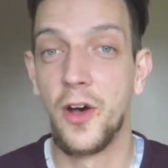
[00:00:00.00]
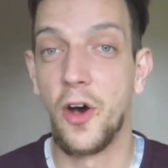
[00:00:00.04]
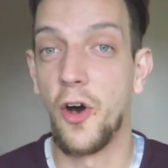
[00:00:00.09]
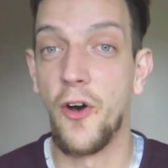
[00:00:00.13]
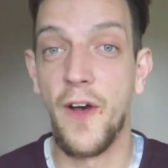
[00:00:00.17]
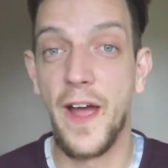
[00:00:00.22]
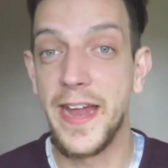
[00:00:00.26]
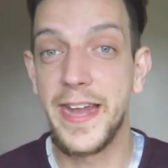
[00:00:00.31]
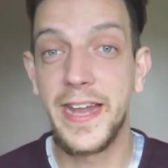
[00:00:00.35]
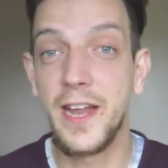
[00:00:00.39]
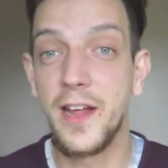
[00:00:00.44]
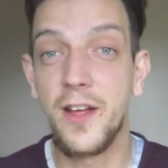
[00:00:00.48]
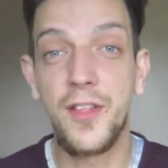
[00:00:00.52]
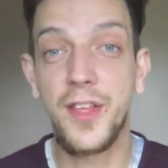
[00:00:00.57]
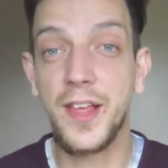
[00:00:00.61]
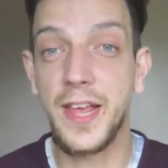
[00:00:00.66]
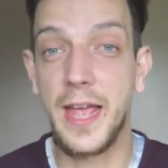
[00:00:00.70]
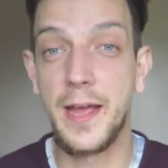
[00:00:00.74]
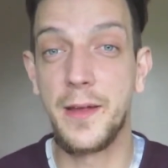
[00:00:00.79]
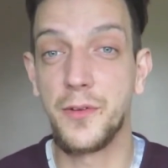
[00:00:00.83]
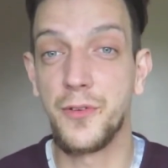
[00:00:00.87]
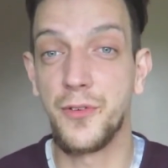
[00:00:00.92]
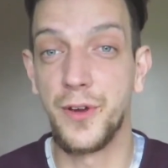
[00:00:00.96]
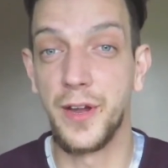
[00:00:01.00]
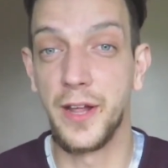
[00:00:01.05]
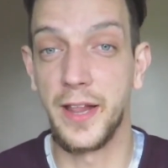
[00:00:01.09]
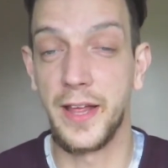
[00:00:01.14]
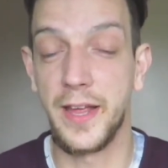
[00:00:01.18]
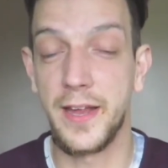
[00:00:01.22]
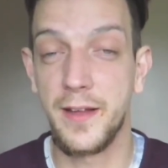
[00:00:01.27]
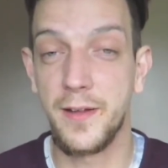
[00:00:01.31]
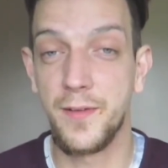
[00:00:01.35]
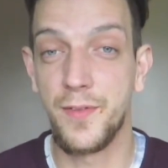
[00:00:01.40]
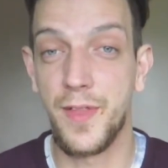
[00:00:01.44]
or any other games
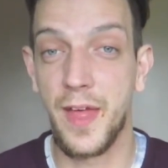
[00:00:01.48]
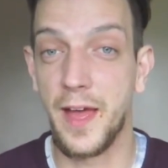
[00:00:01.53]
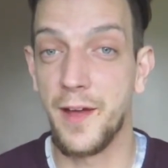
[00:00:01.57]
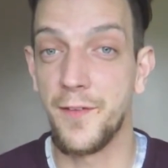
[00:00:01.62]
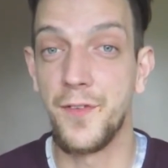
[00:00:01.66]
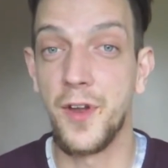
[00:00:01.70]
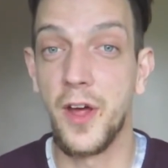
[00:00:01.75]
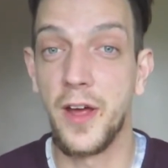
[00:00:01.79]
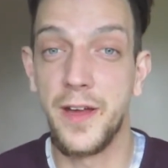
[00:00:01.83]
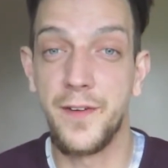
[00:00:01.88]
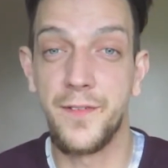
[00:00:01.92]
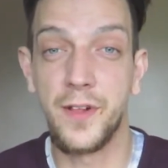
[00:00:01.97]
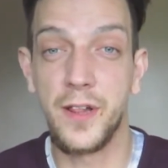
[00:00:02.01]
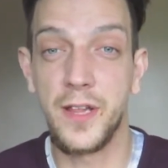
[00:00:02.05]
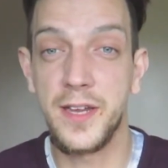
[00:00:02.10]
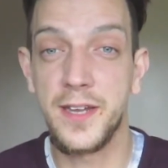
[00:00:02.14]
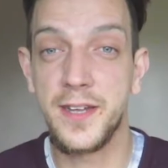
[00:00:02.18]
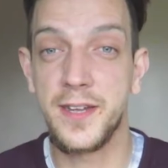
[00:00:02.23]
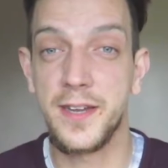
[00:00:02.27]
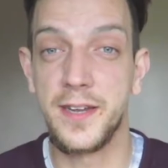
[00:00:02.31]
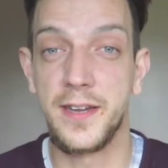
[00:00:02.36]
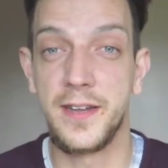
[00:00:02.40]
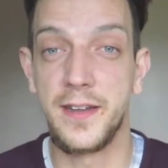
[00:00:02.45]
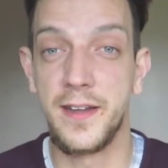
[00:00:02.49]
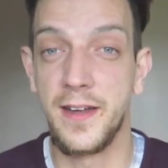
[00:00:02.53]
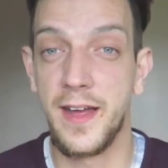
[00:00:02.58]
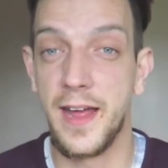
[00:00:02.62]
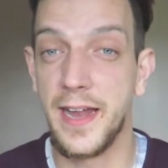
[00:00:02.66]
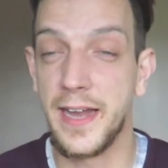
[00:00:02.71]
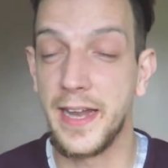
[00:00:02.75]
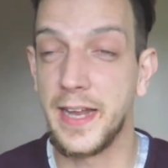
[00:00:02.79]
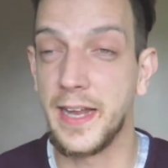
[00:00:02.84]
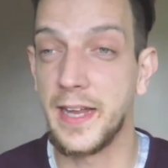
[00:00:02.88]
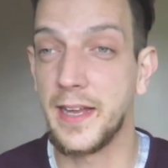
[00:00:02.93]
really that I've not even listed,
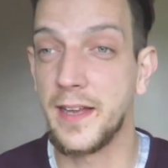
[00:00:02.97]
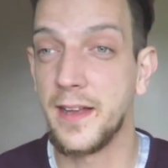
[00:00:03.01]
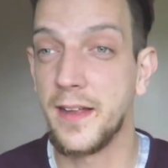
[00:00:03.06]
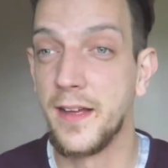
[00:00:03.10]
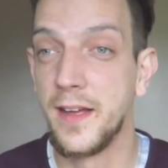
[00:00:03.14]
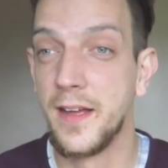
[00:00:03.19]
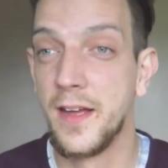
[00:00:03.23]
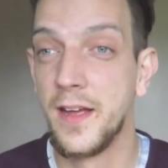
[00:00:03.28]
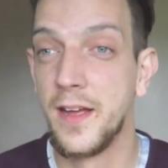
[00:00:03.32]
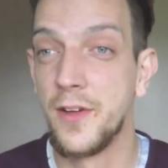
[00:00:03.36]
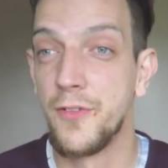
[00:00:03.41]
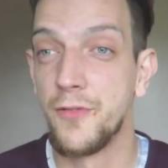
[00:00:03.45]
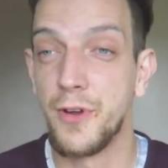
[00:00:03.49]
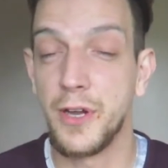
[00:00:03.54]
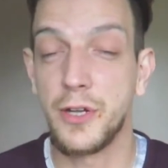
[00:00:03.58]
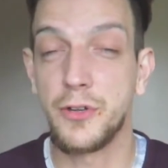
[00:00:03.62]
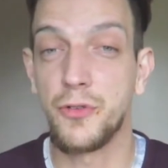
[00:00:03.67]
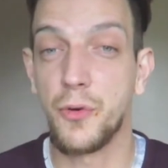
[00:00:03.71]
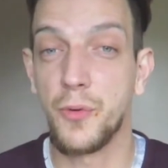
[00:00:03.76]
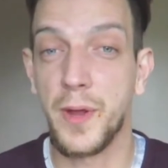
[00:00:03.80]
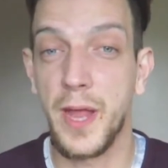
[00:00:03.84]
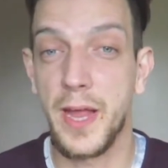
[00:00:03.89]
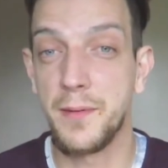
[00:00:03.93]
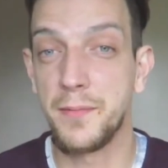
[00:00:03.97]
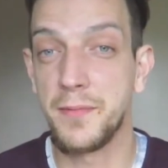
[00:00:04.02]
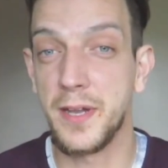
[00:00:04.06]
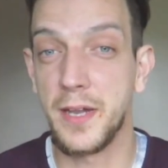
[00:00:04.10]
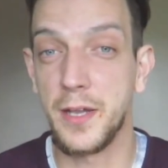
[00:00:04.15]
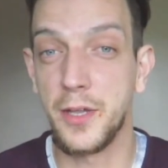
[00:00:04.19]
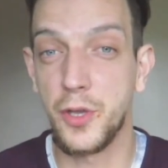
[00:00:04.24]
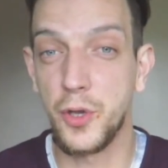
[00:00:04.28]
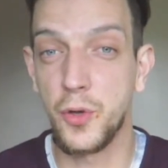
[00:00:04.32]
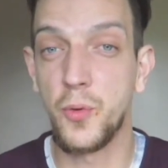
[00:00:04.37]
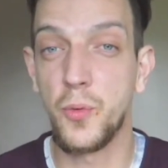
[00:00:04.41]
any retro games
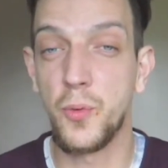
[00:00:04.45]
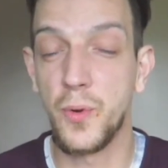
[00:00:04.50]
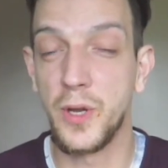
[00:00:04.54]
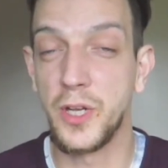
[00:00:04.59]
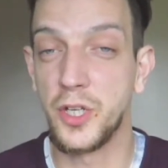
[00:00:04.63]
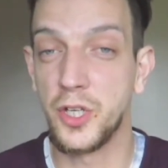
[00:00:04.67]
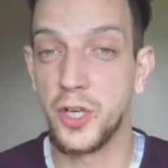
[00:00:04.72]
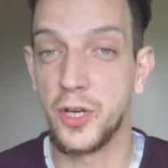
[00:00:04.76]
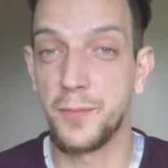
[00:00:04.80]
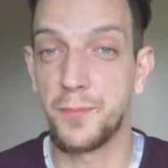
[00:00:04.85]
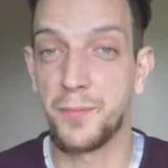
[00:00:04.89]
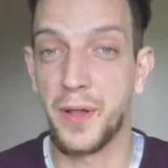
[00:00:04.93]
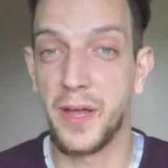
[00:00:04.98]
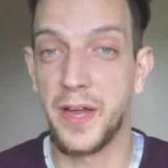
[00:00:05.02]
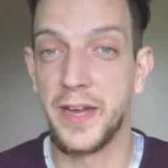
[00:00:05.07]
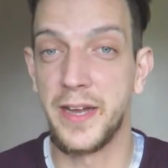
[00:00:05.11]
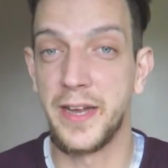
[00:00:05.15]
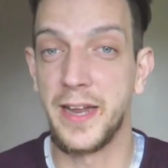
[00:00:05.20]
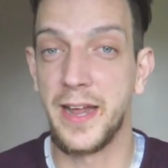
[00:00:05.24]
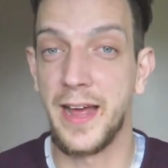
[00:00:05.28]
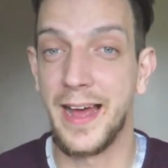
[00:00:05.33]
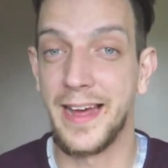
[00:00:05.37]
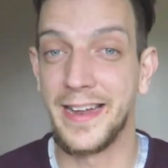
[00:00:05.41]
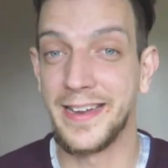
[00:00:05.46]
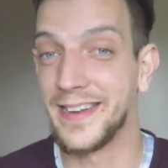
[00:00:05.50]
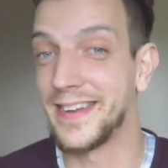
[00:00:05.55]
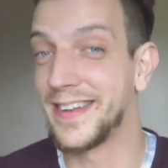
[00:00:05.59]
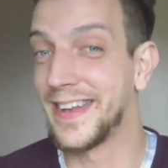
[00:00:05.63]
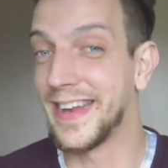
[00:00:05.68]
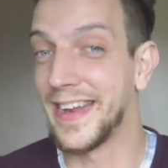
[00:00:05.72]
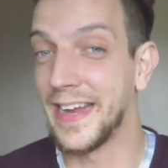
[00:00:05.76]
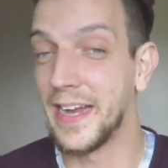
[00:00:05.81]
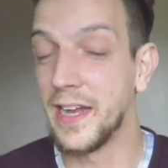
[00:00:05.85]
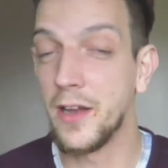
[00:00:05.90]
that you enjoyed playing as a
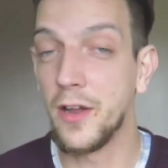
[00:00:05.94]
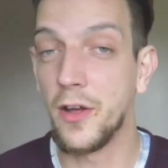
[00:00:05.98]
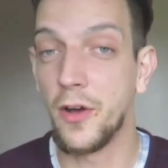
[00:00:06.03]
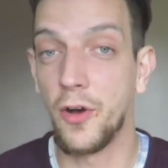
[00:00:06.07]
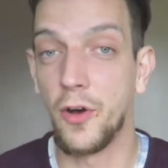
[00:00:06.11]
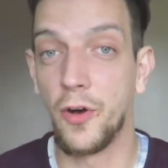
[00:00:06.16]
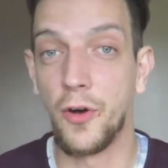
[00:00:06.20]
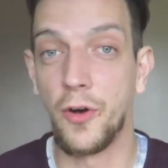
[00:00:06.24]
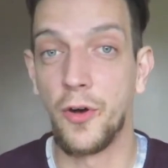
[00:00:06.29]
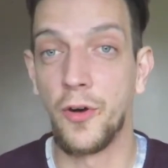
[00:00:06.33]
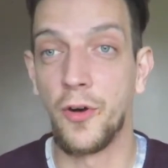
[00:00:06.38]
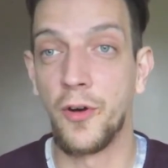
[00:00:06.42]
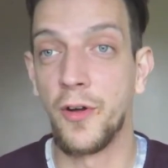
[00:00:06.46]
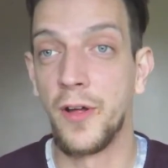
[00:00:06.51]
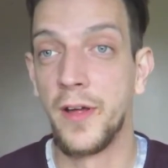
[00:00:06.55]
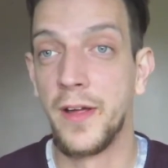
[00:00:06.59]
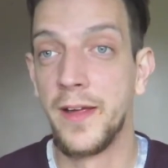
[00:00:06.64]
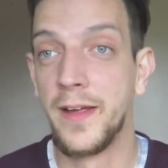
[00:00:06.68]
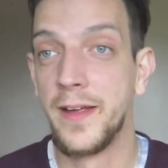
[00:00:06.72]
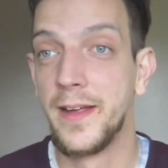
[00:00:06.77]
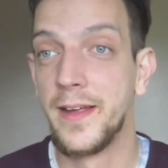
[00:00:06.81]
teen, or